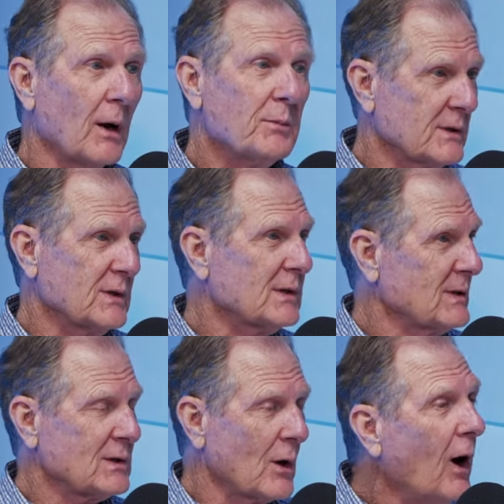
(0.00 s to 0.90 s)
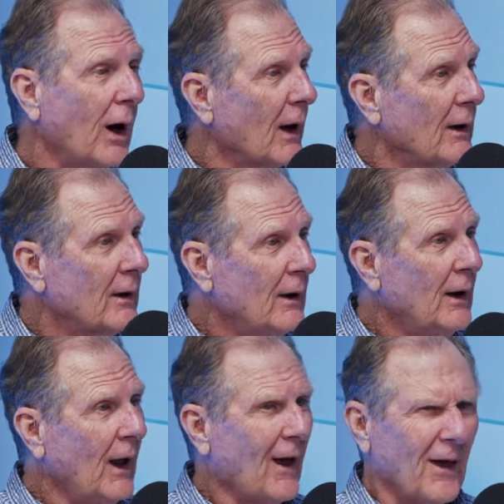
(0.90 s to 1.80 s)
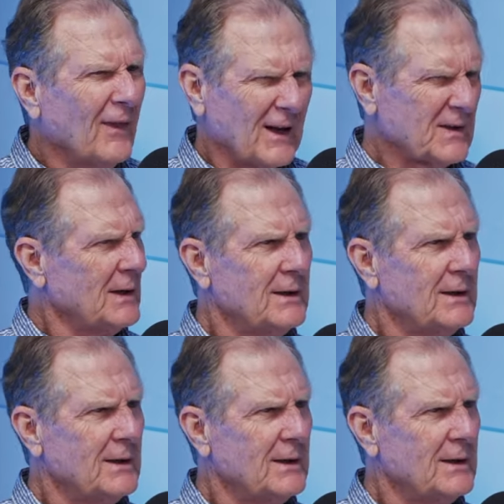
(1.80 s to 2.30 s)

my business is gone. And that's a